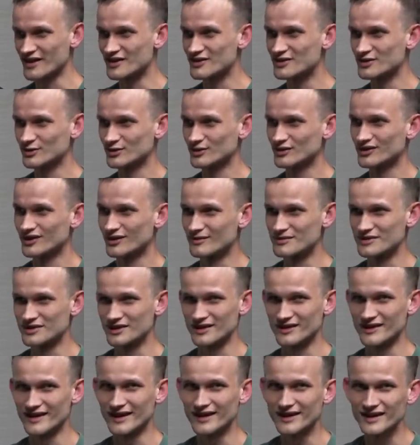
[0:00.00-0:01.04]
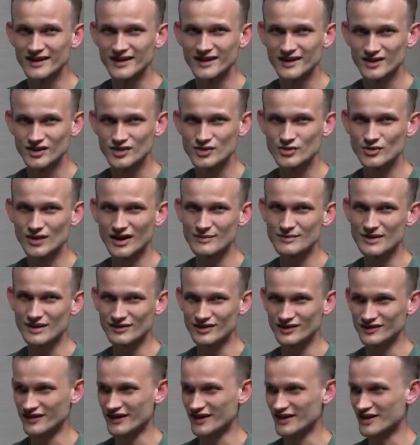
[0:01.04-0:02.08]
and told them to drop
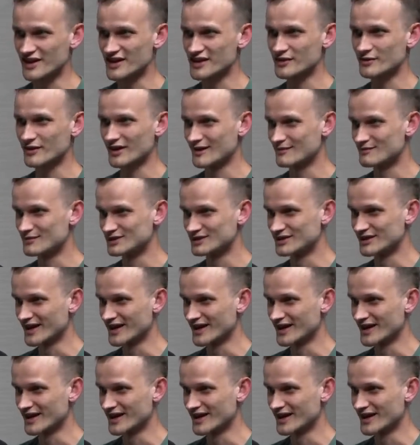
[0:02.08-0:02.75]
everything and scramble.